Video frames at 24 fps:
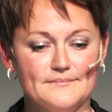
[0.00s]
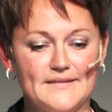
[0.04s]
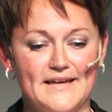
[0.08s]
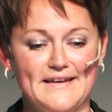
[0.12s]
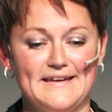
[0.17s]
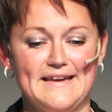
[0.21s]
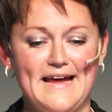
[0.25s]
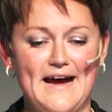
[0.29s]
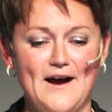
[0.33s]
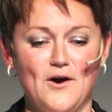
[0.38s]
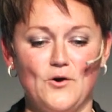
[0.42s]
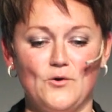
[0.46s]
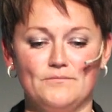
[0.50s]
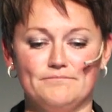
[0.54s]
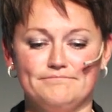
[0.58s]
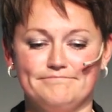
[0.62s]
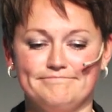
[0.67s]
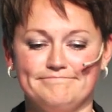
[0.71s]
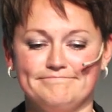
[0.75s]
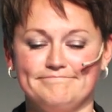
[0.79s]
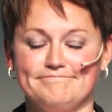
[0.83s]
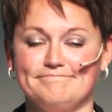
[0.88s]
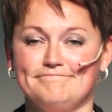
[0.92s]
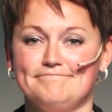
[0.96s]
And now,
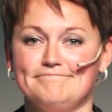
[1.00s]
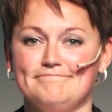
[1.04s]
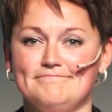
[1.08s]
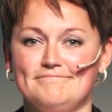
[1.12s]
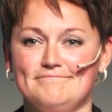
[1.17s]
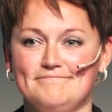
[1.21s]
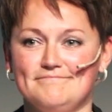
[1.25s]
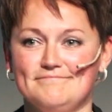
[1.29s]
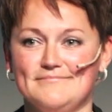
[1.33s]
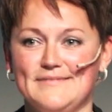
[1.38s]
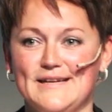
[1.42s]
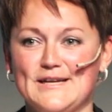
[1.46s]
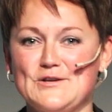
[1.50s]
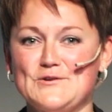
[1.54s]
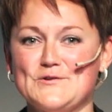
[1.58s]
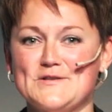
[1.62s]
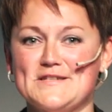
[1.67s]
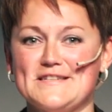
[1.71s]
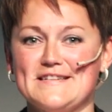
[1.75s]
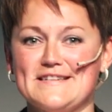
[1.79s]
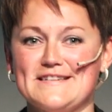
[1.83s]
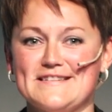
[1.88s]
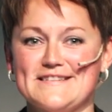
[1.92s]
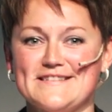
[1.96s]

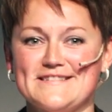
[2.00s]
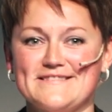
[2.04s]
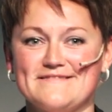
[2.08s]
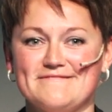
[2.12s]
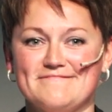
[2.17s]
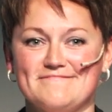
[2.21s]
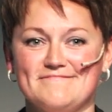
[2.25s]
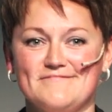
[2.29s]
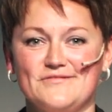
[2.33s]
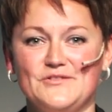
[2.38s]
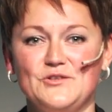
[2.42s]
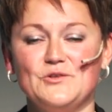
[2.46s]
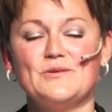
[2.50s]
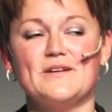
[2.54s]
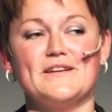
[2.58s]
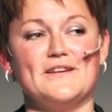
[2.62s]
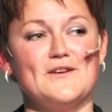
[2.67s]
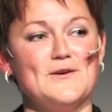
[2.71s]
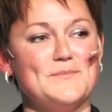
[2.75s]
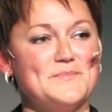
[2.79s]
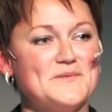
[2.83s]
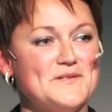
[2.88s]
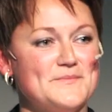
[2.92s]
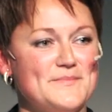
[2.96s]
acoustics. You can
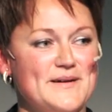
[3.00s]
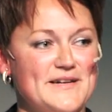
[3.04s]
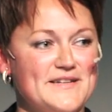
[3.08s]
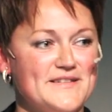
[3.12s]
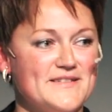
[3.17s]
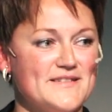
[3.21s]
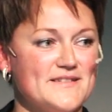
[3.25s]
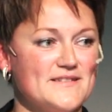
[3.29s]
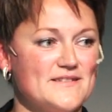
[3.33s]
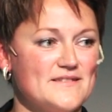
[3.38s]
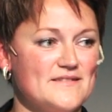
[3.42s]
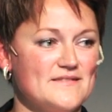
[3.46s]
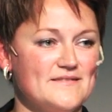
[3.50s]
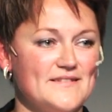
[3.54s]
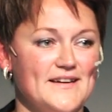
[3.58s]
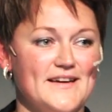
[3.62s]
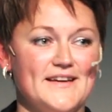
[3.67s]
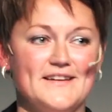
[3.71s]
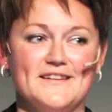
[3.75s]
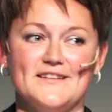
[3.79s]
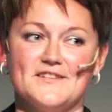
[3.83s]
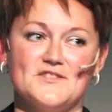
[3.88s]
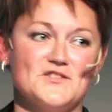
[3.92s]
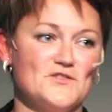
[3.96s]
optimize it,
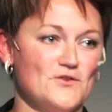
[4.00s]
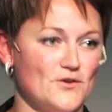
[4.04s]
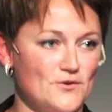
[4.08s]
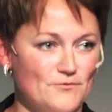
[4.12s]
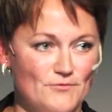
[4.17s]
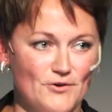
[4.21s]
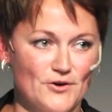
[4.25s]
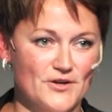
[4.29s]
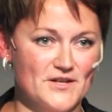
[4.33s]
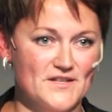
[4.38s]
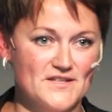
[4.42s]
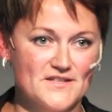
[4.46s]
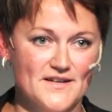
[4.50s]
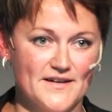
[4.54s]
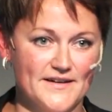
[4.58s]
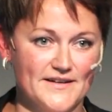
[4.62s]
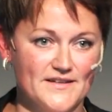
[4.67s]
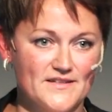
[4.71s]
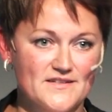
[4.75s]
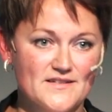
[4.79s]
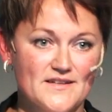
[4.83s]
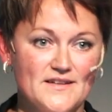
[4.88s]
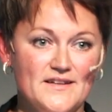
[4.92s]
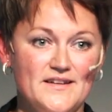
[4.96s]
and it's not rocket
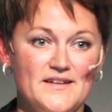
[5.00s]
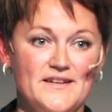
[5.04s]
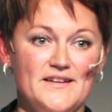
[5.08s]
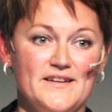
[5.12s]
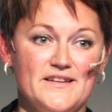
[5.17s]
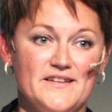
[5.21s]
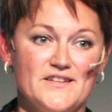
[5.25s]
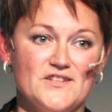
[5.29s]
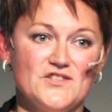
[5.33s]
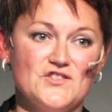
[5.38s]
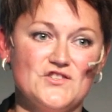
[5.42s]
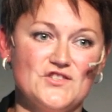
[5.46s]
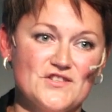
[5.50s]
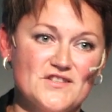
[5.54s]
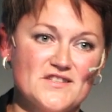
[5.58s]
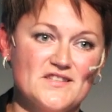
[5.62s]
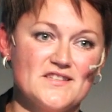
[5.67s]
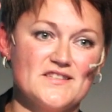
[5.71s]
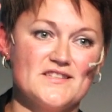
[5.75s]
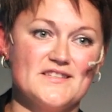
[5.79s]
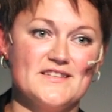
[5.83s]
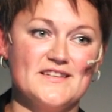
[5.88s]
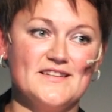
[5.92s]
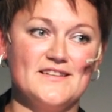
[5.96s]
science. It's just
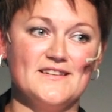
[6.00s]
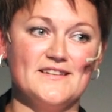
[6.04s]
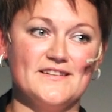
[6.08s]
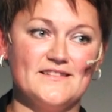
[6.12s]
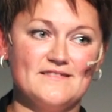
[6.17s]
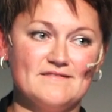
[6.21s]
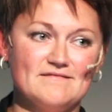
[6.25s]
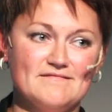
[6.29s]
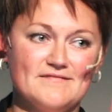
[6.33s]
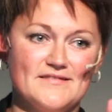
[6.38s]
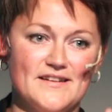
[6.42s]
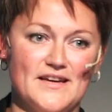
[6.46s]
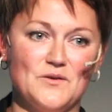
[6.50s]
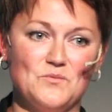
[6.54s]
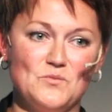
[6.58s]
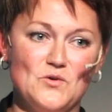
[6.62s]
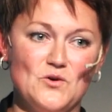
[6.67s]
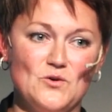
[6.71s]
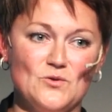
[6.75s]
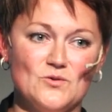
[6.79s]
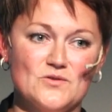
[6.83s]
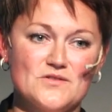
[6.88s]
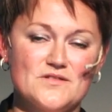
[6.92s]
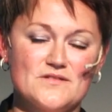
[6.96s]
the ceiling and
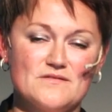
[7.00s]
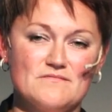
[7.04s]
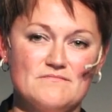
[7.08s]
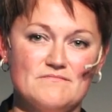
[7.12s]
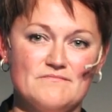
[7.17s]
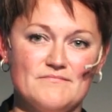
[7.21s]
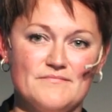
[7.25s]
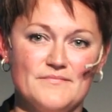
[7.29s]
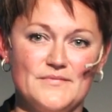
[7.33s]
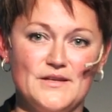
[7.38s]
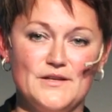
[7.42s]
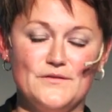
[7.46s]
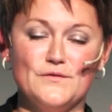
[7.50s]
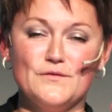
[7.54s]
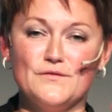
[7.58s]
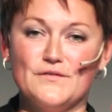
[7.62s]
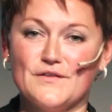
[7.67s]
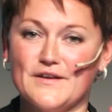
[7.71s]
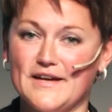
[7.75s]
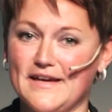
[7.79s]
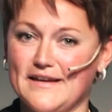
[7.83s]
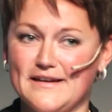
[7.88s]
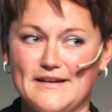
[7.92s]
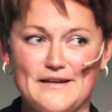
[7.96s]
walls. If you
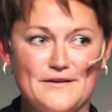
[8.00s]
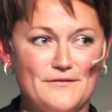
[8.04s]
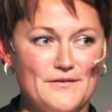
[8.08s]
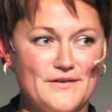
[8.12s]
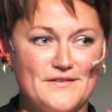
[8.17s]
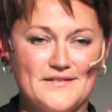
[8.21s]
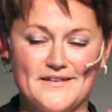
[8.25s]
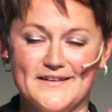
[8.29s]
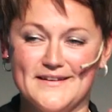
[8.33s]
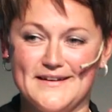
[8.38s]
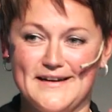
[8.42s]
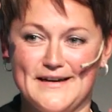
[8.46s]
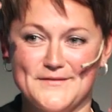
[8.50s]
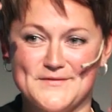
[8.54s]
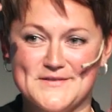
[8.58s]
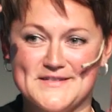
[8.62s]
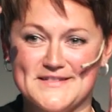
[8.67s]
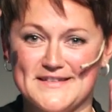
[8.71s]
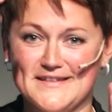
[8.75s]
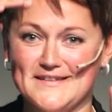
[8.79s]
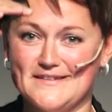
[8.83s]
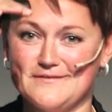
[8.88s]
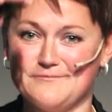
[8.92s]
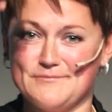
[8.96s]
forget everything I've
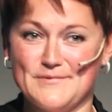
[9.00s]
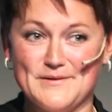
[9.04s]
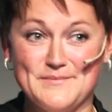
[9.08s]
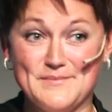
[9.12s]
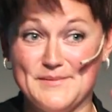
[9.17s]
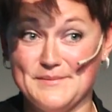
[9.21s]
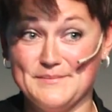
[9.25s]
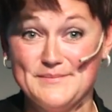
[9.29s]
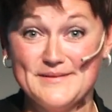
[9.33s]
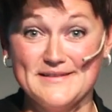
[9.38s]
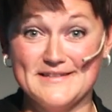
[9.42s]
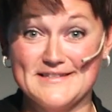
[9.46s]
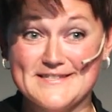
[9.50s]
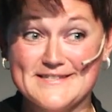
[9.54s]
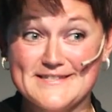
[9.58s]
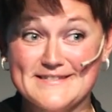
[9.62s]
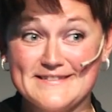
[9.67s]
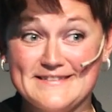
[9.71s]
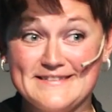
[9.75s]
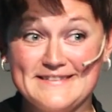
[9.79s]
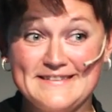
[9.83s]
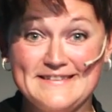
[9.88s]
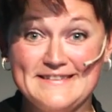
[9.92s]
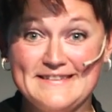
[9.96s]
said, remember
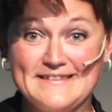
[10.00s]
this.